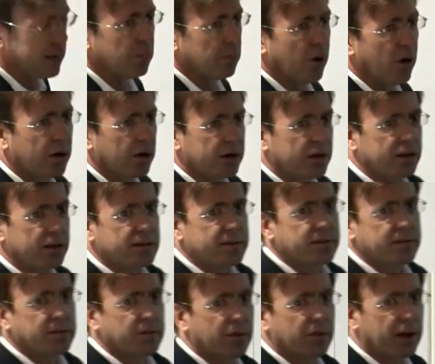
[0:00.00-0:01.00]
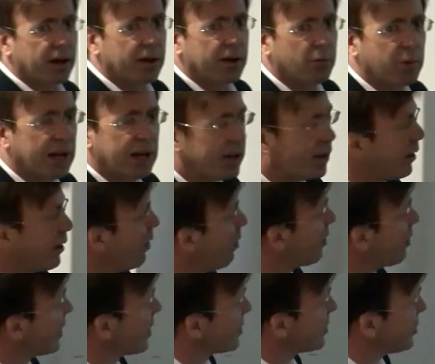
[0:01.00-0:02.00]
markets, right? And we had a long
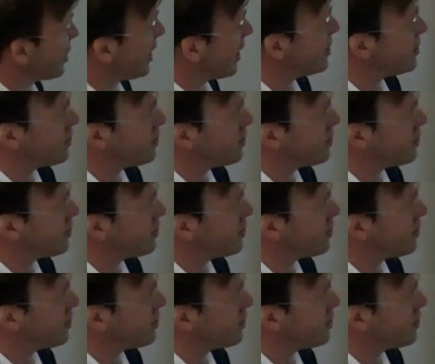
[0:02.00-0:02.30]
exchange